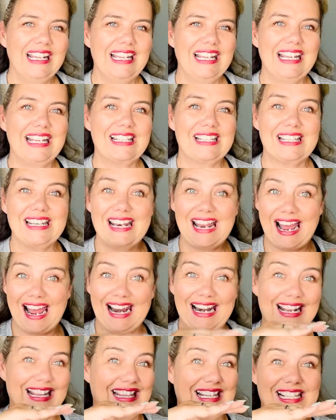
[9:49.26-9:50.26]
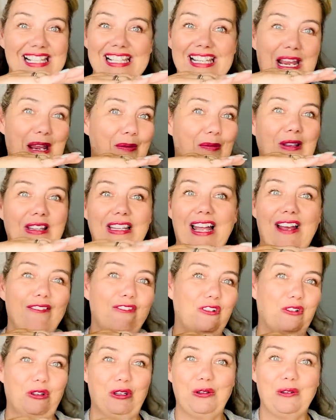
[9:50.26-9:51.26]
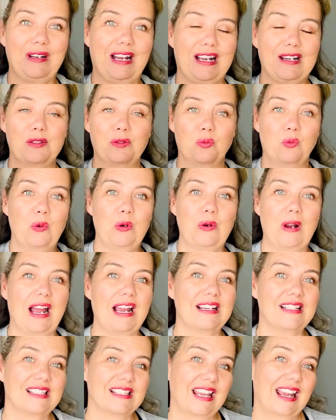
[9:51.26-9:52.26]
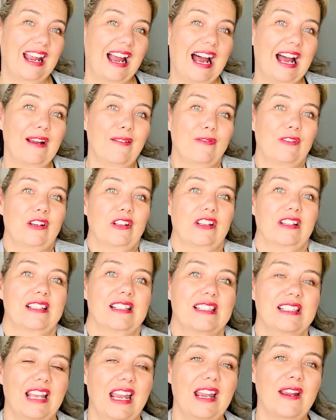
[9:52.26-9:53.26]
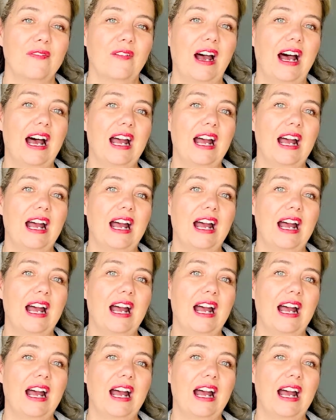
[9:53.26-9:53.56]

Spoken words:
it's not at the same level, you guys. When I say I feel unsafe